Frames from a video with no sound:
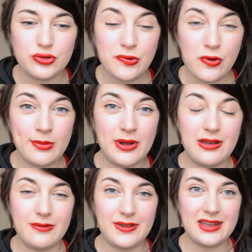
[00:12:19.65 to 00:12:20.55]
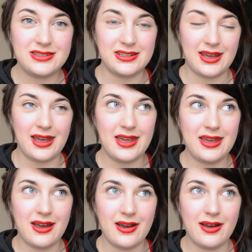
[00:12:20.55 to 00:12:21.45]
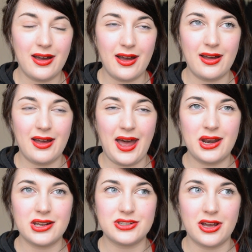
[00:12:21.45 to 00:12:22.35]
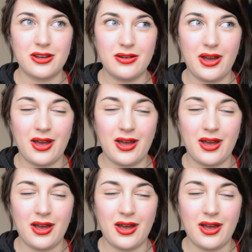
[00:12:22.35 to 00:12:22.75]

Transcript: Trauma of yesterday, anecdote,